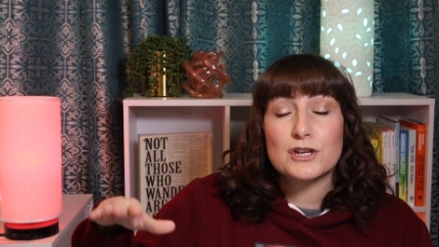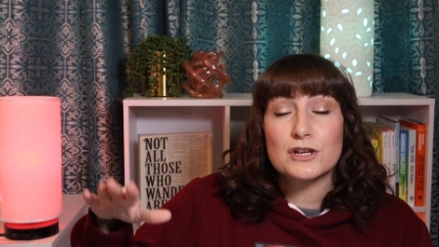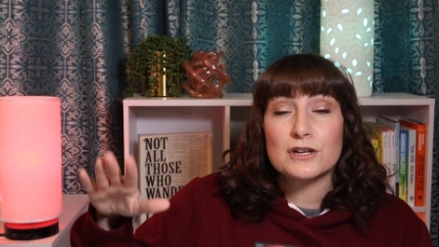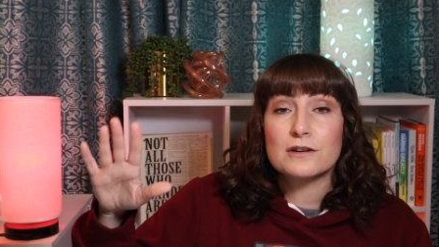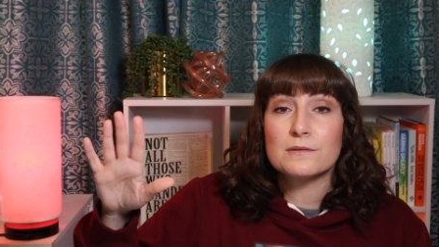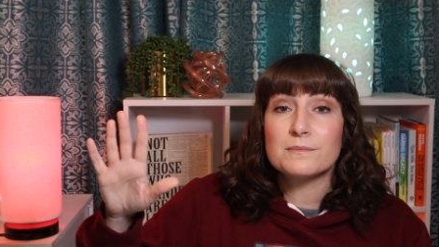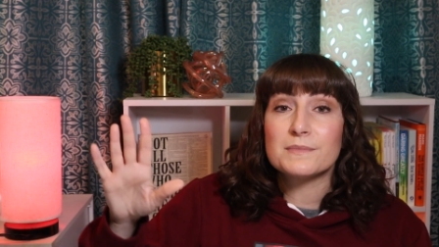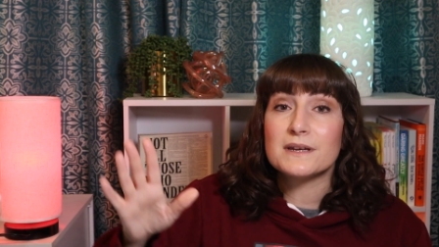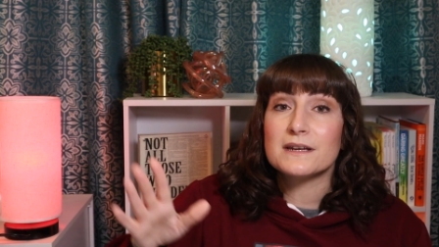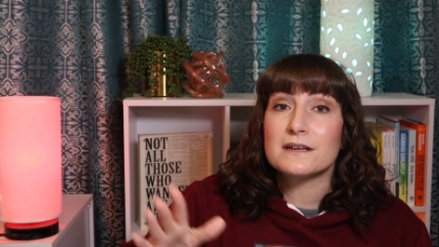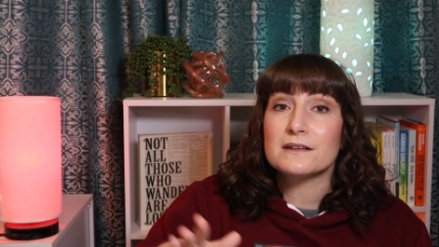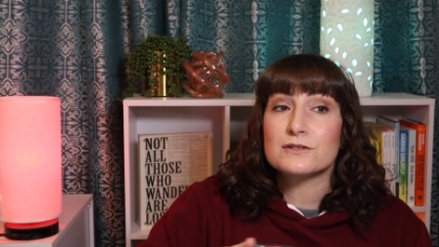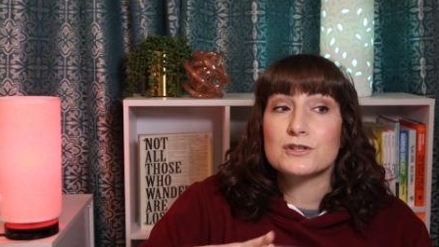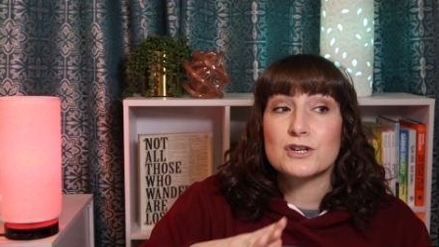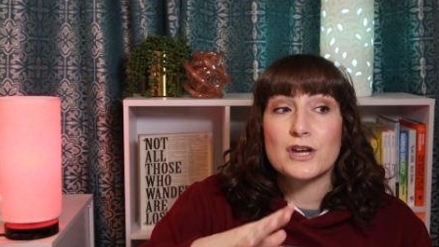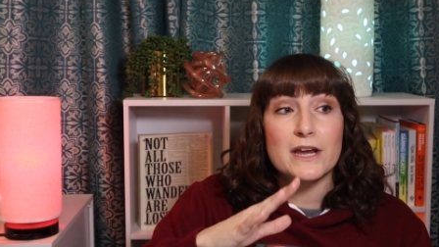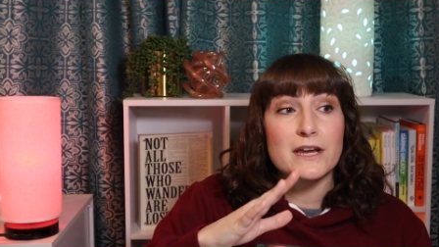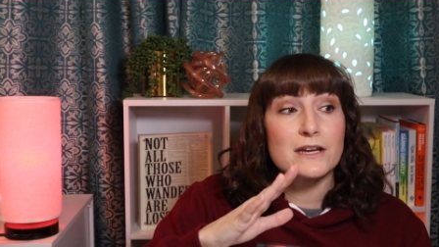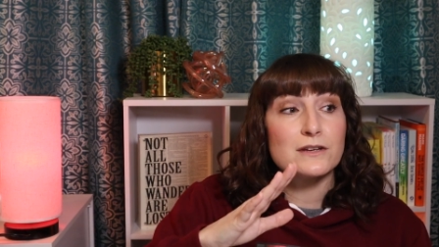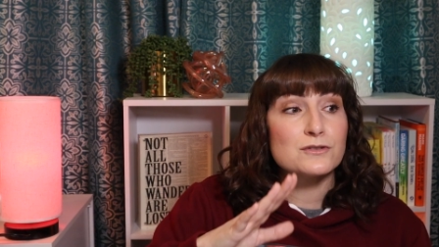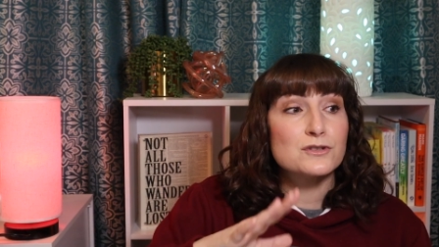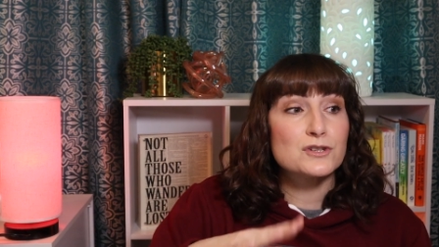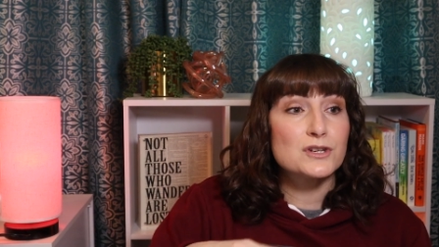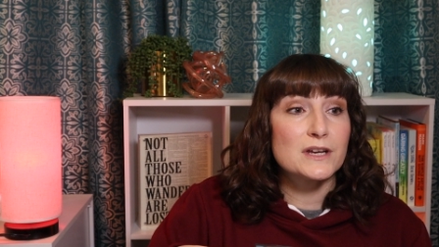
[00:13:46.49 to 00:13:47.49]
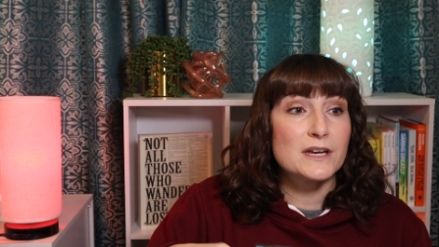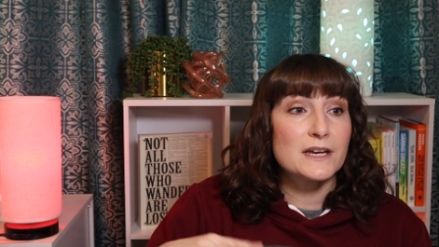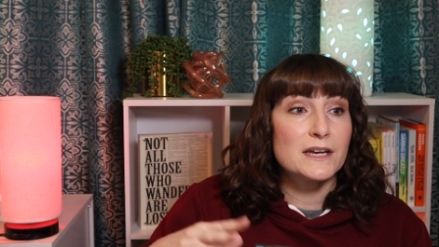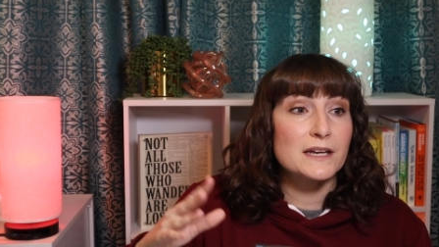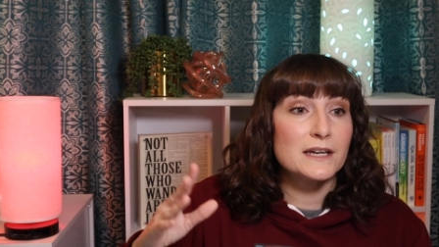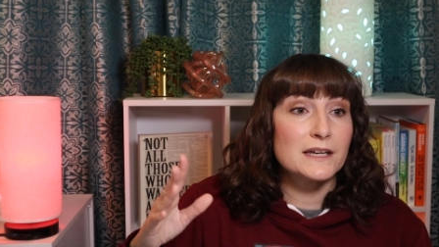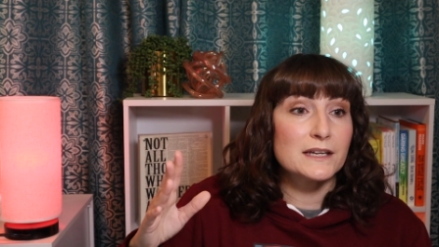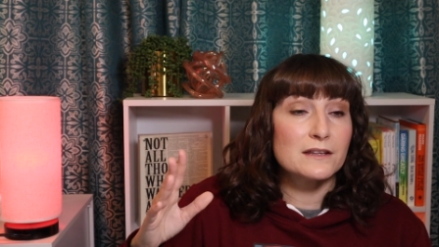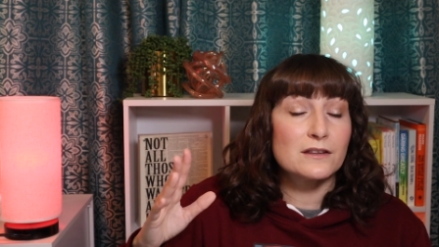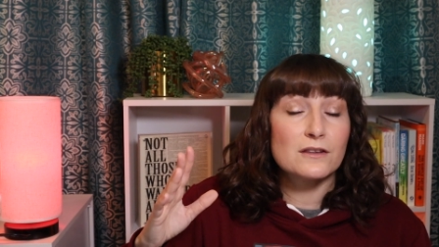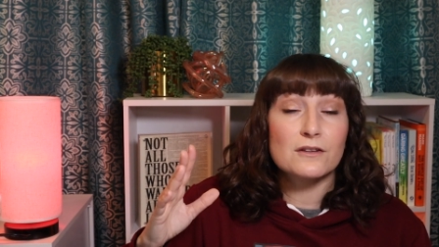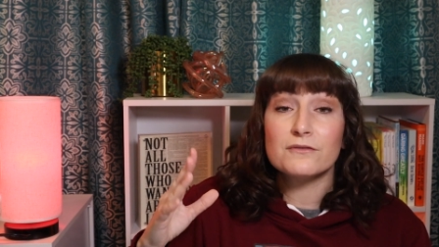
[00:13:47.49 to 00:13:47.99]
It could be a change
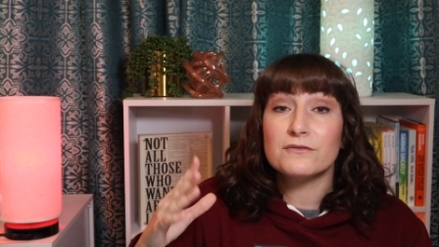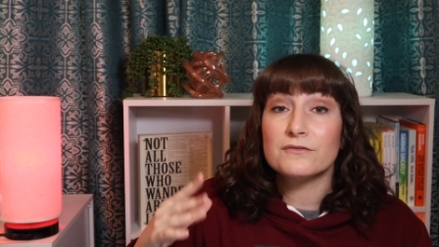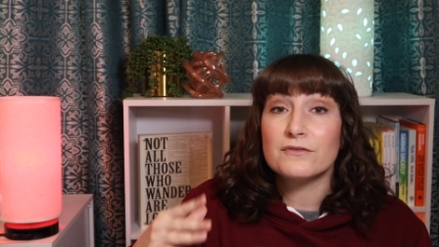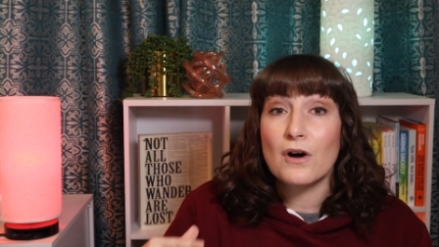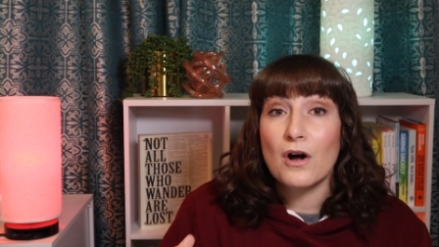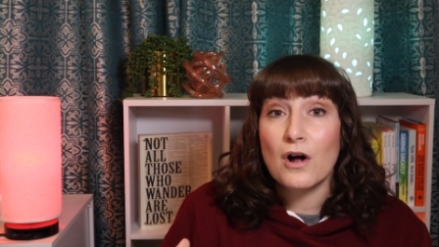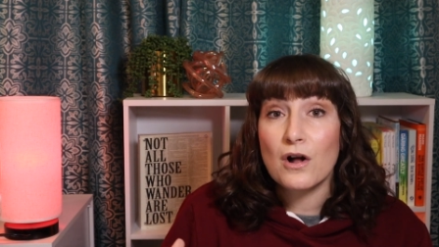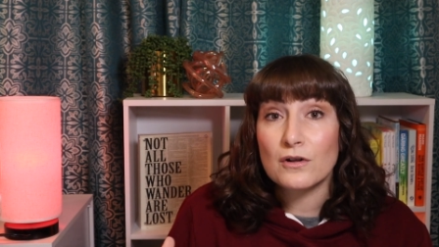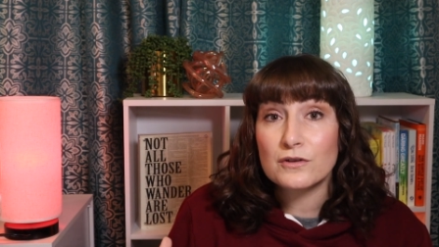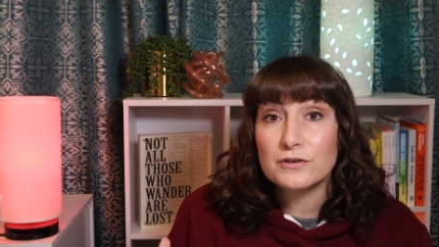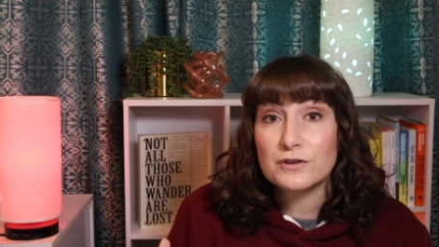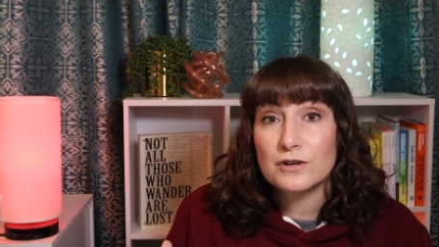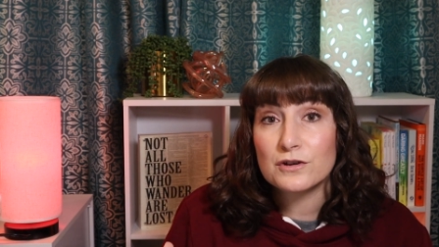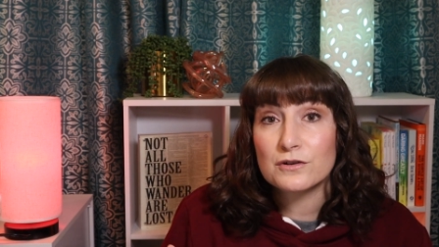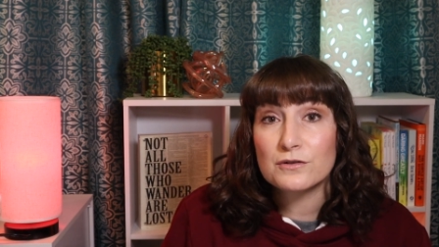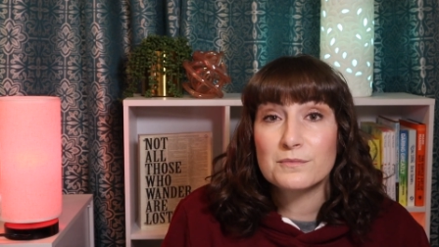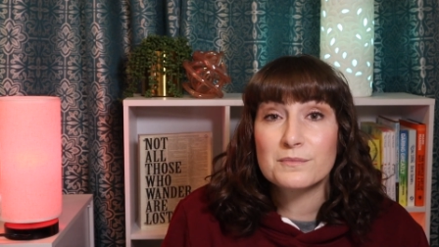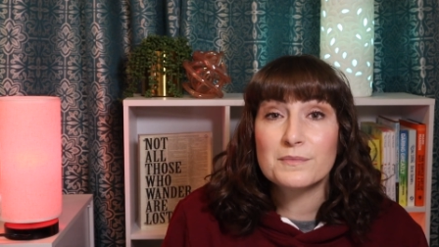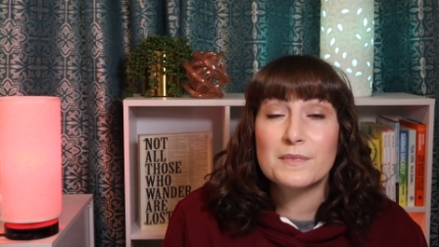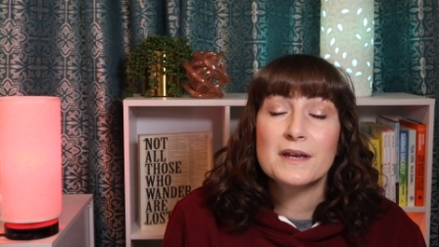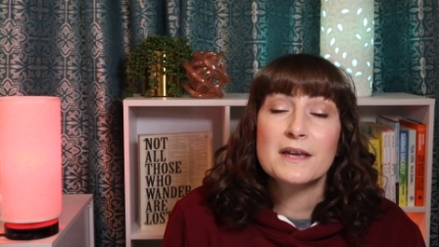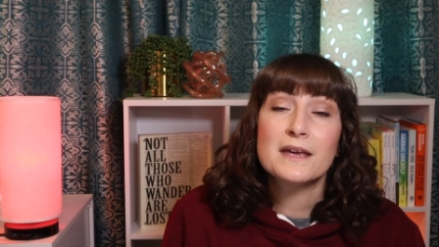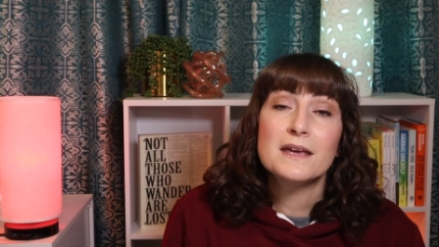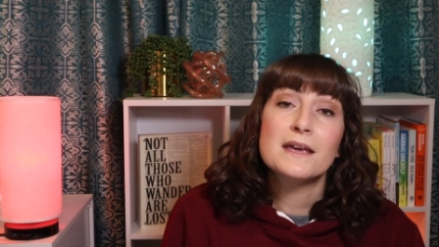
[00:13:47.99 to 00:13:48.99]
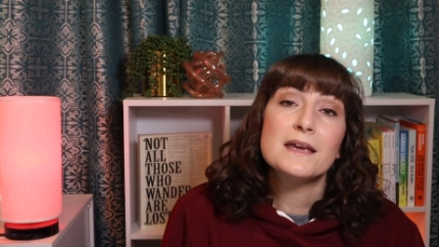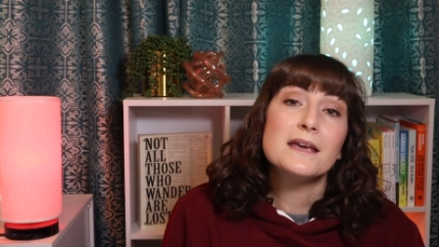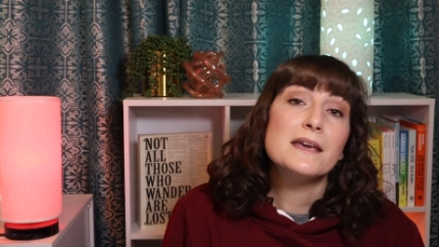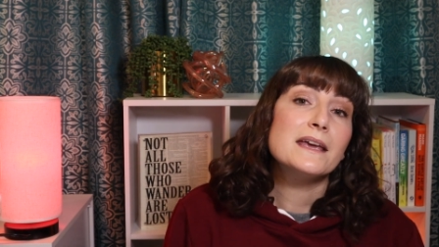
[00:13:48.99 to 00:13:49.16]
in the volume.